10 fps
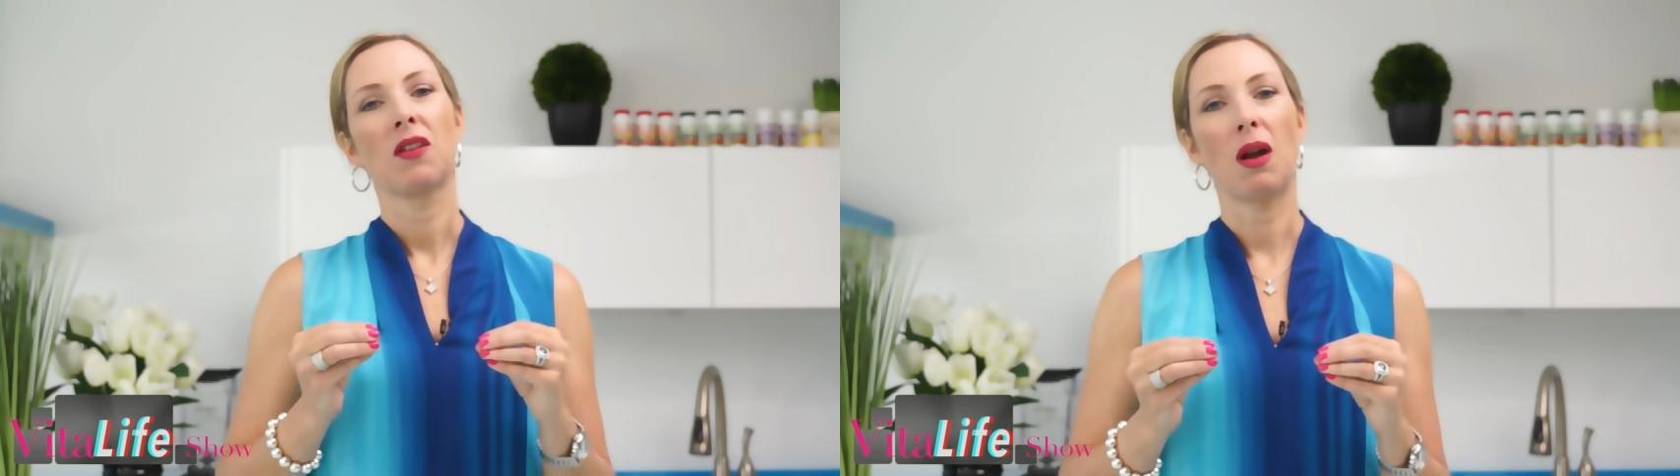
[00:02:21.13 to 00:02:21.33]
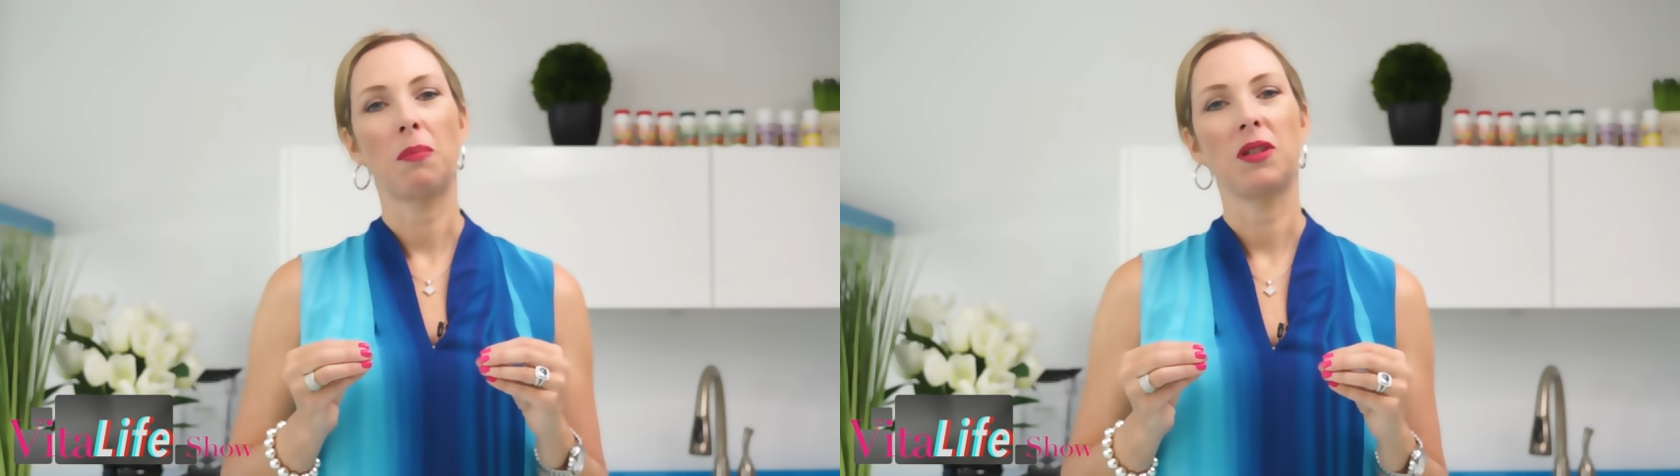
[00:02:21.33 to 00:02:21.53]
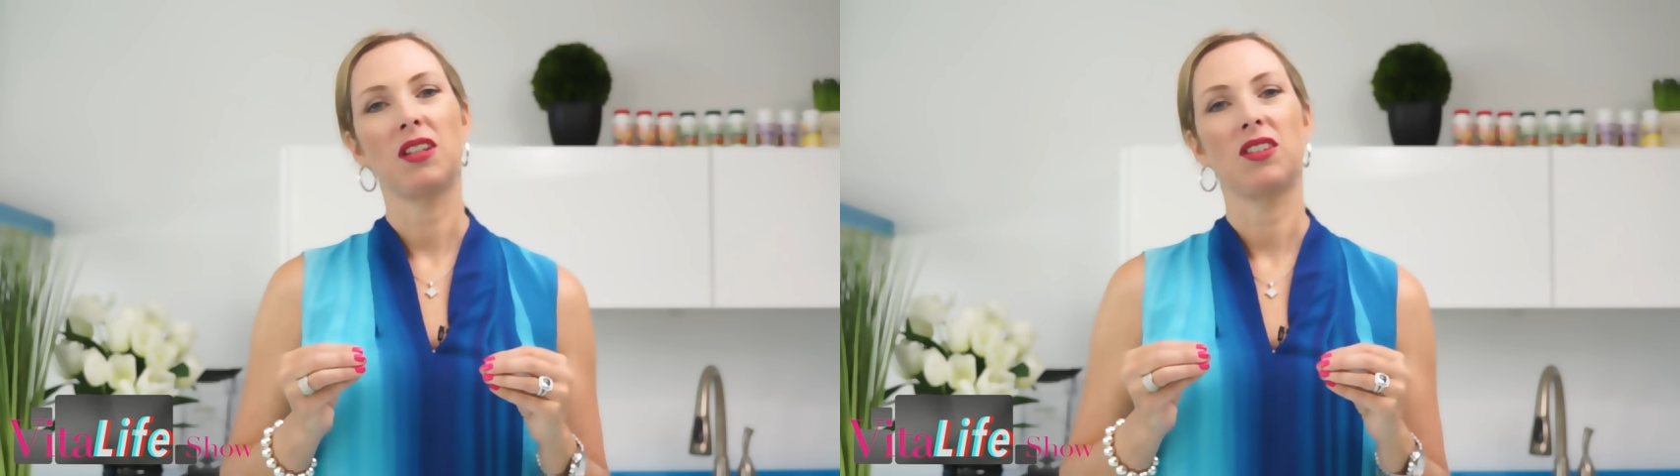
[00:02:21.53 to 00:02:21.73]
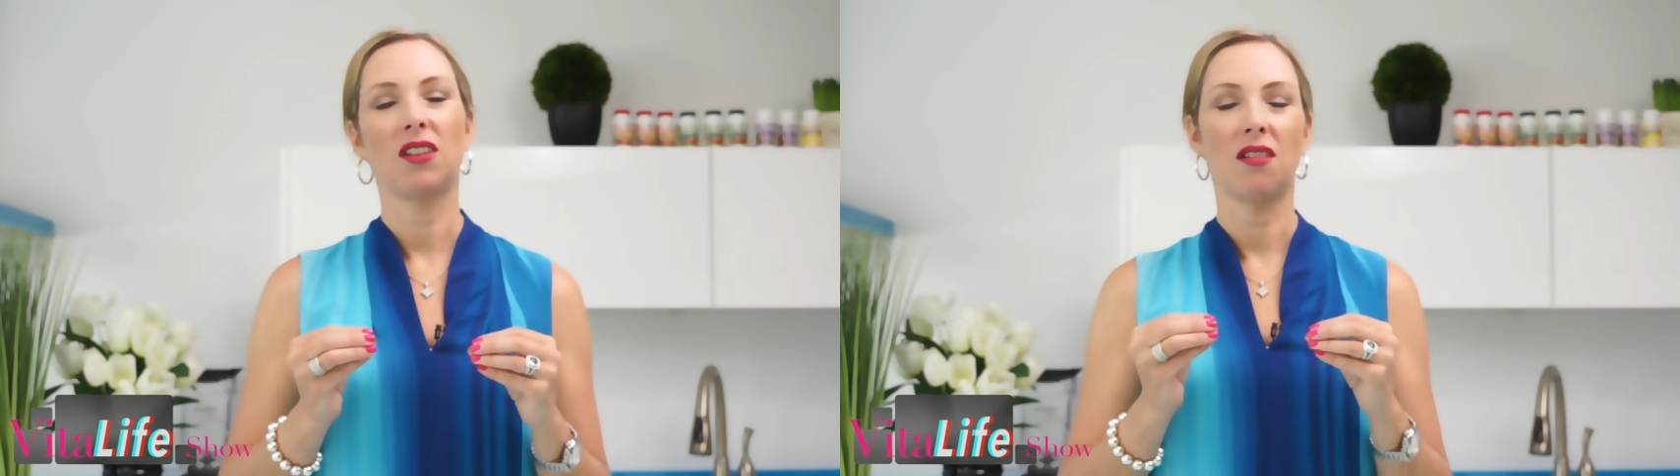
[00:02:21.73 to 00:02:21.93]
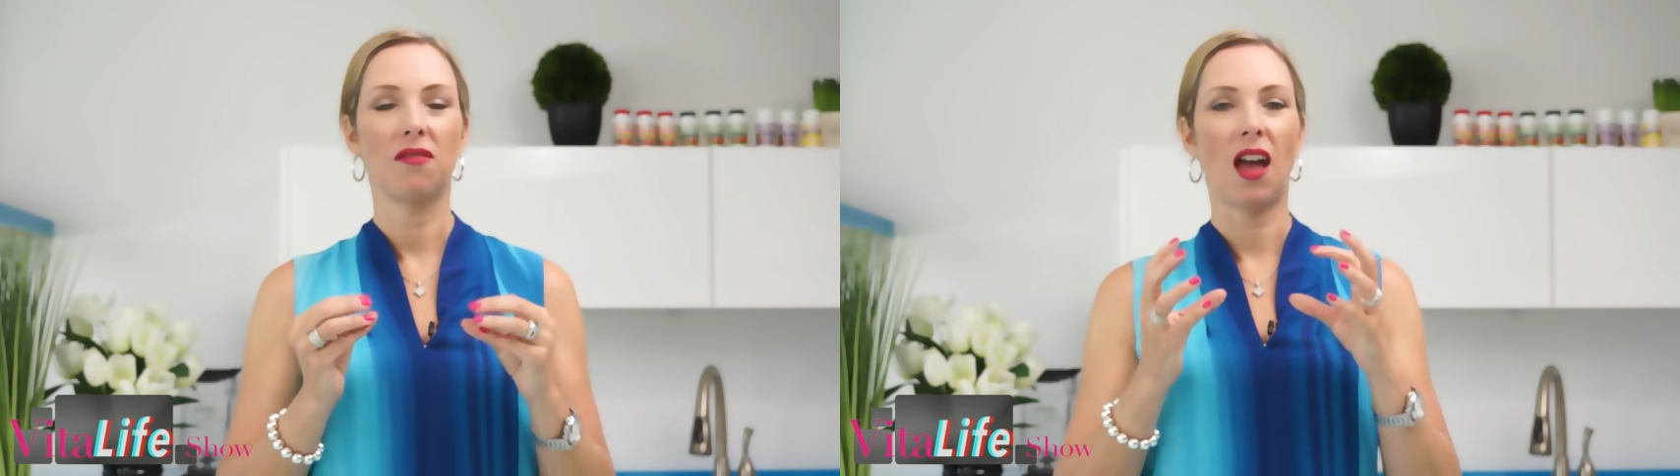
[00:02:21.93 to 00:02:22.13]

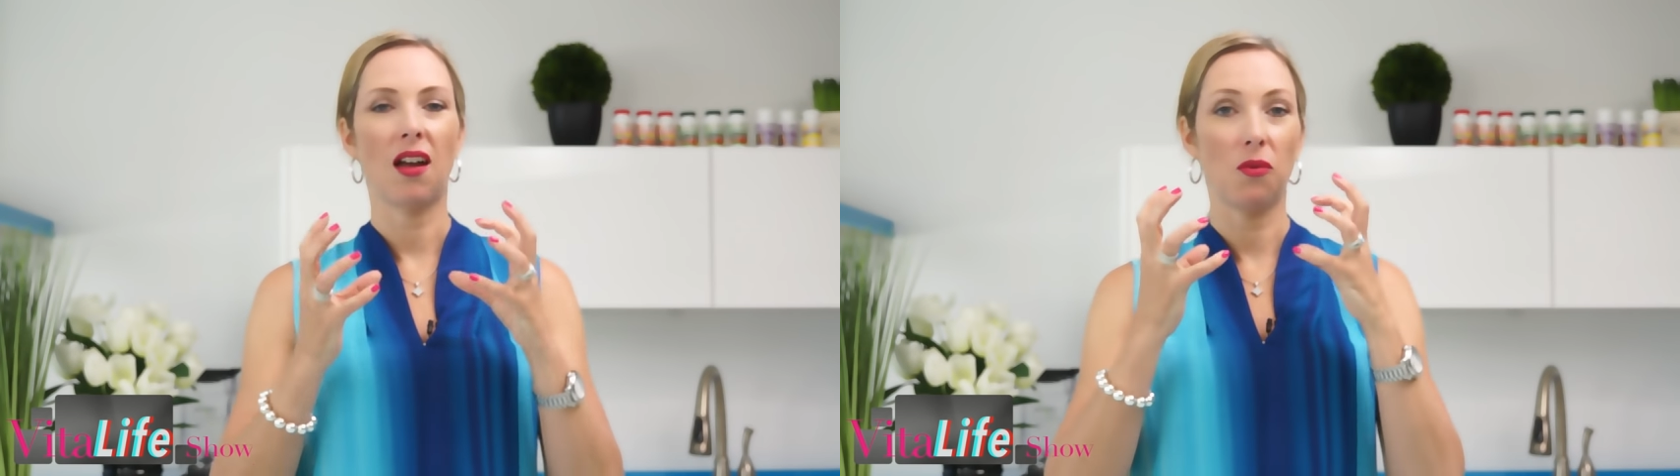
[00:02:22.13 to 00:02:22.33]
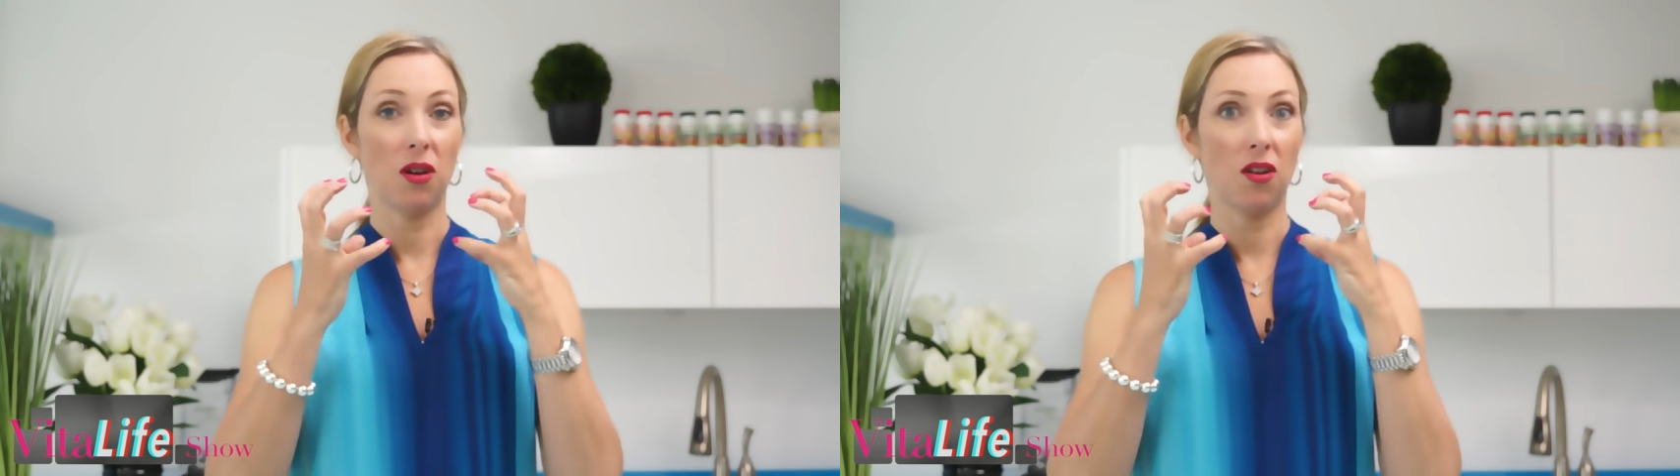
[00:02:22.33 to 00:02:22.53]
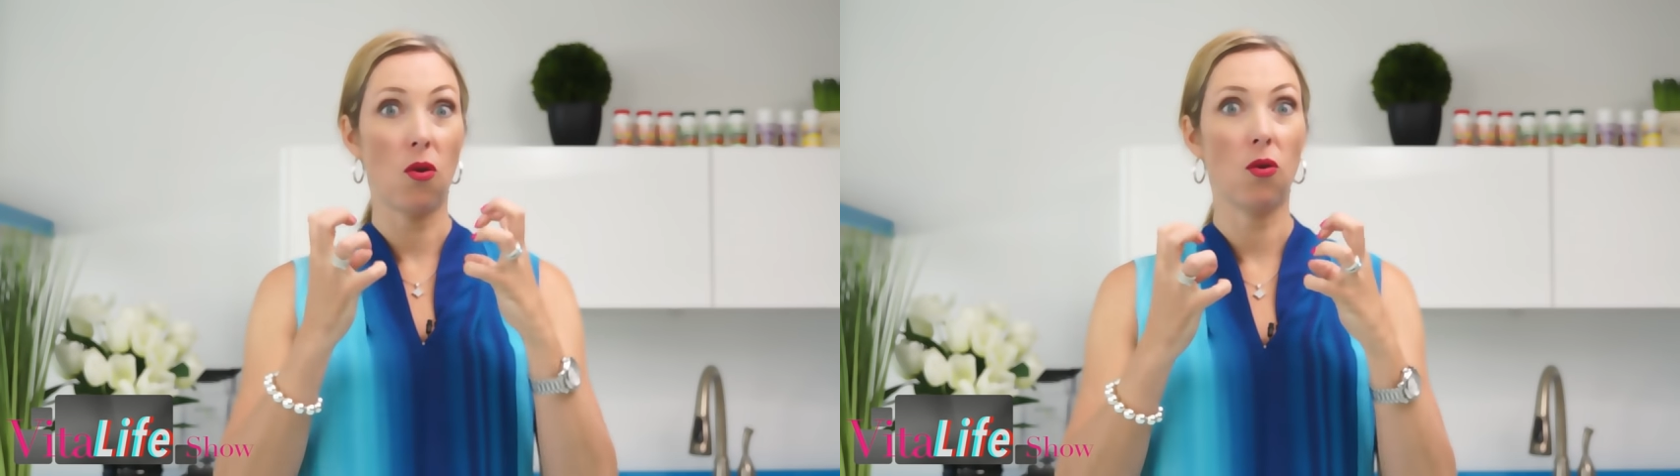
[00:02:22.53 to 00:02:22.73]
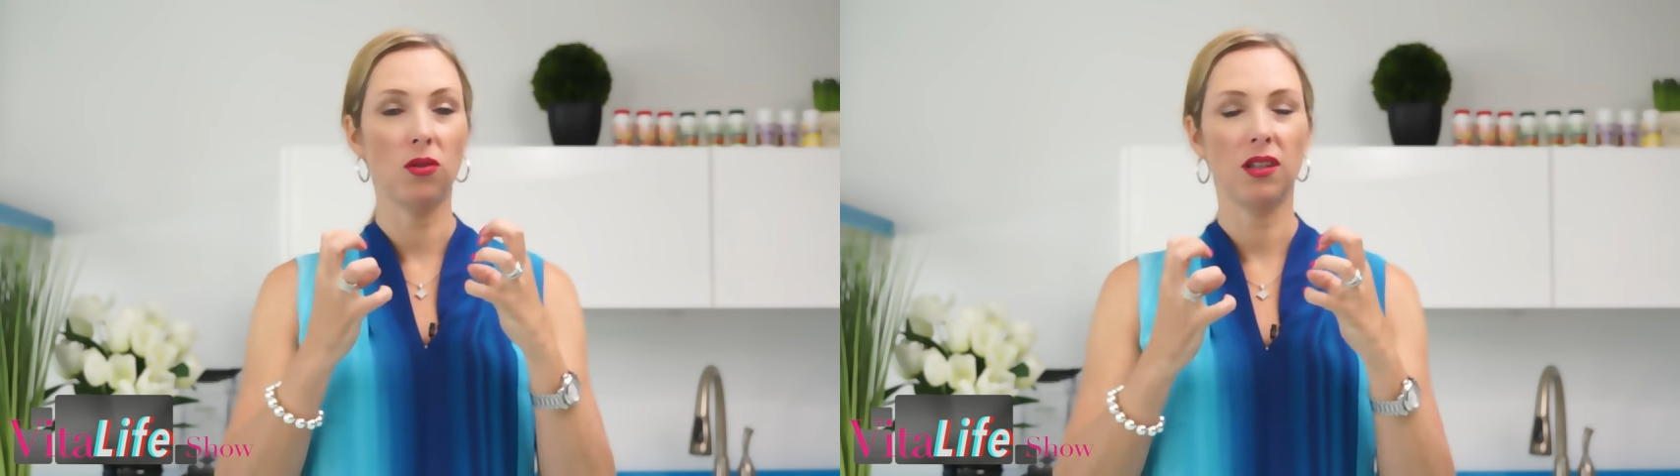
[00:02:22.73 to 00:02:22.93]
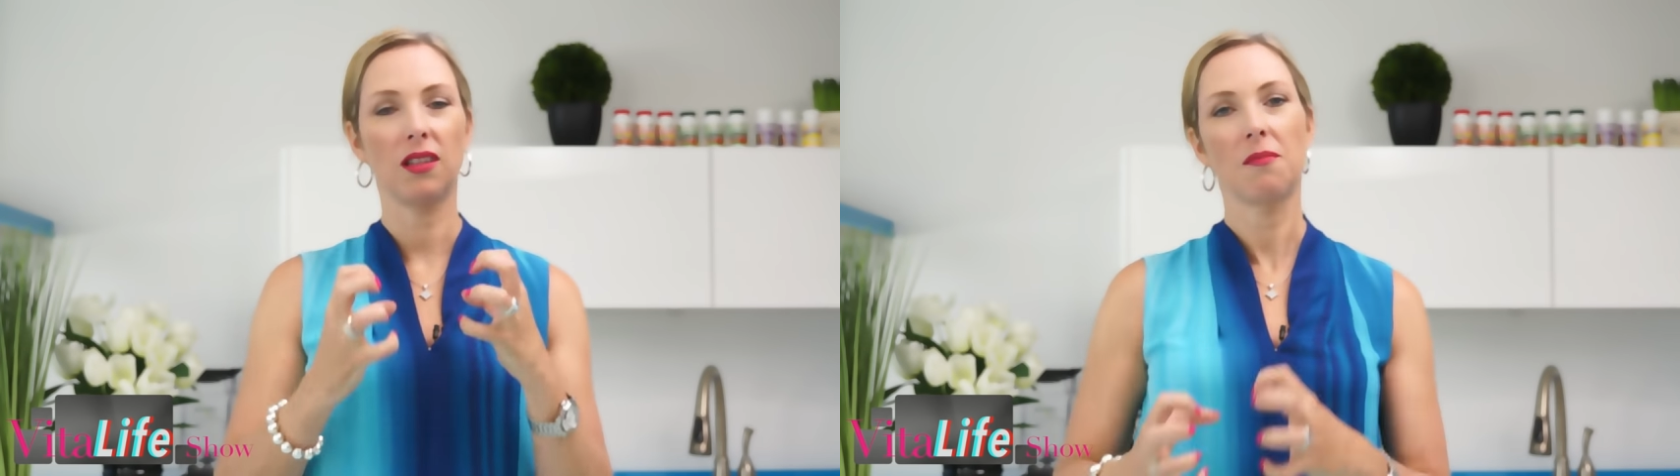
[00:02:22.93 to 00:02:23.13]
repetition of that where you're
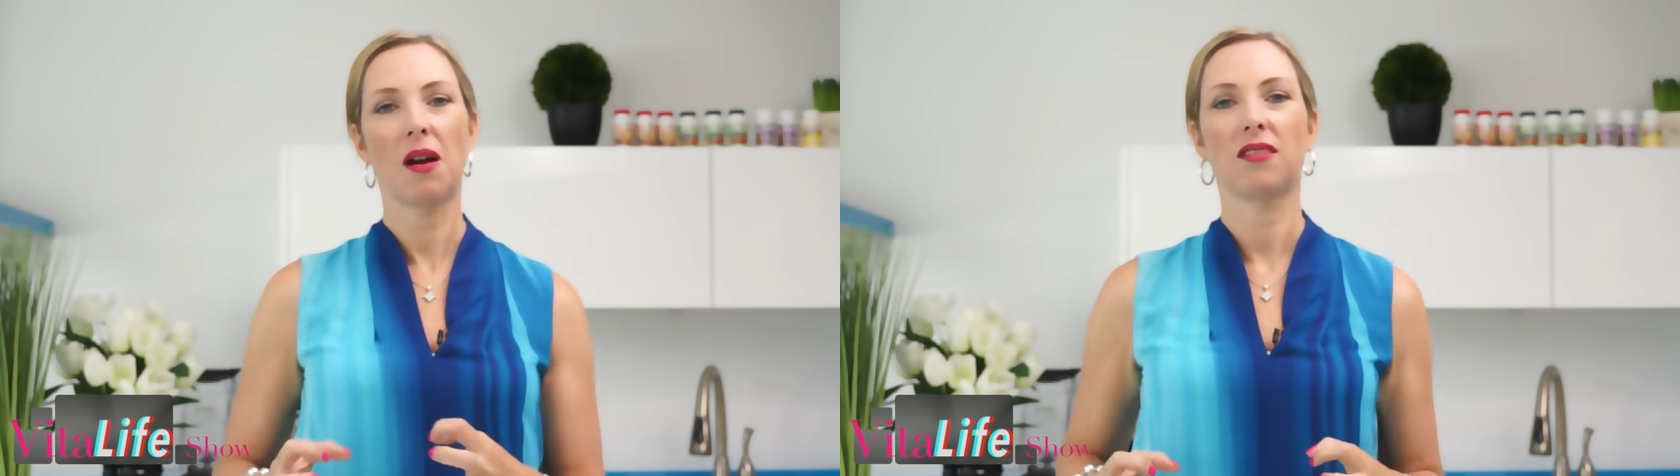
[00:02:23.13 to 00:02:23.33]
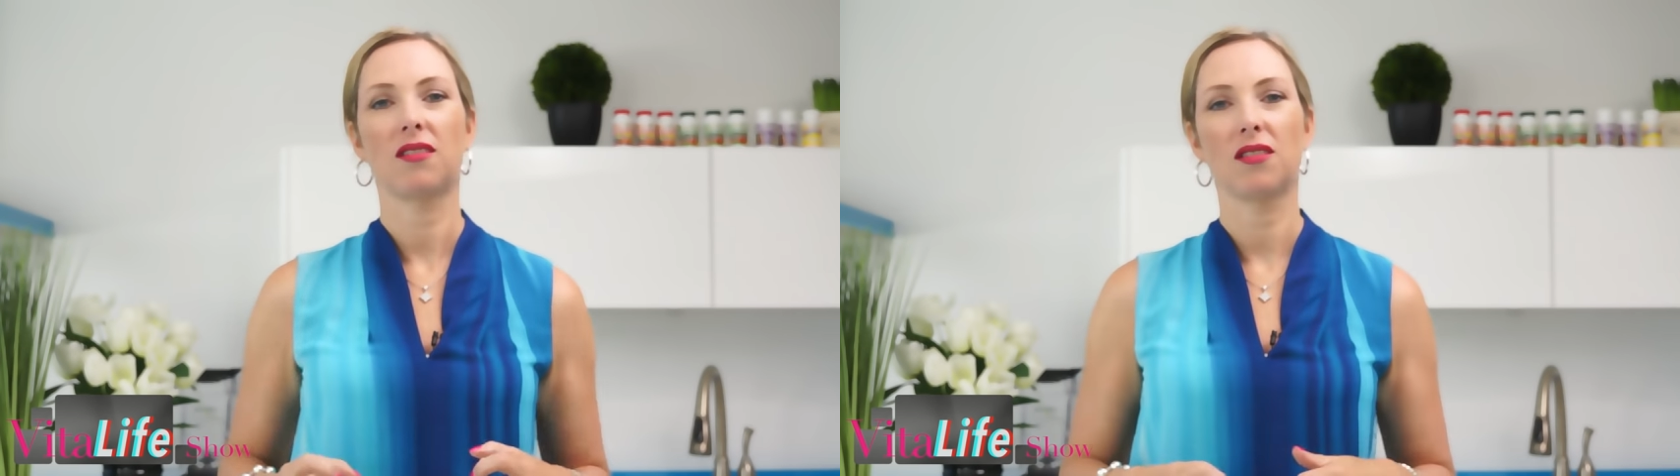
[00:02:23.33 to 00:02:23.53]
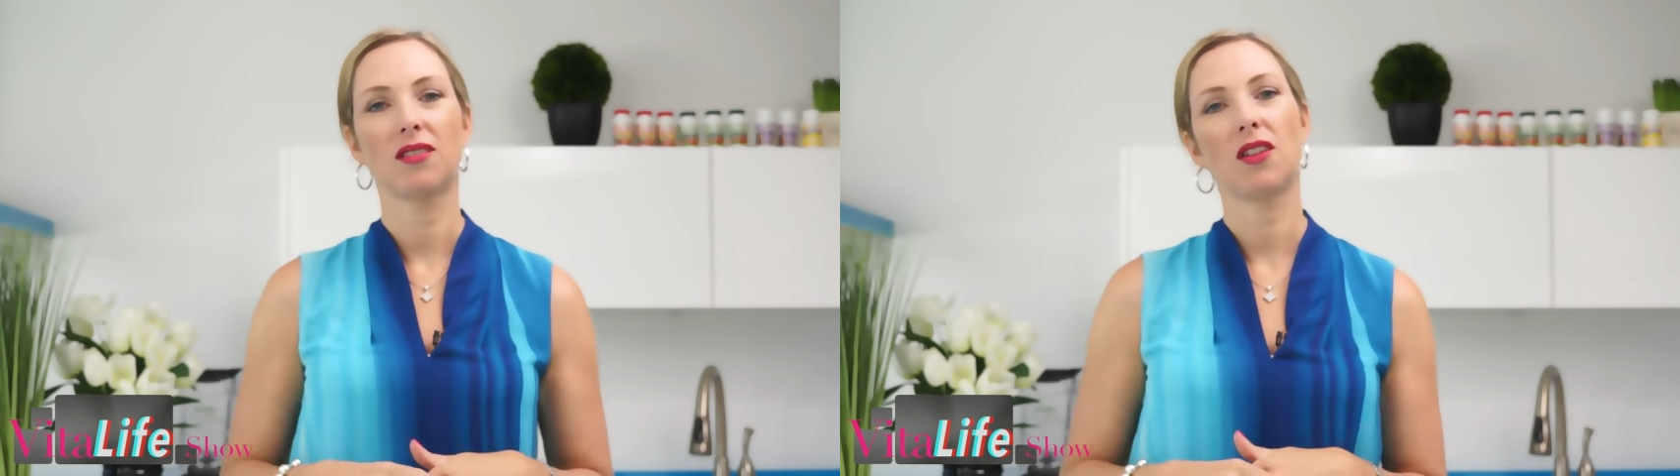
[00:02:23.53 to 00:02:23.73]
holding the muscle.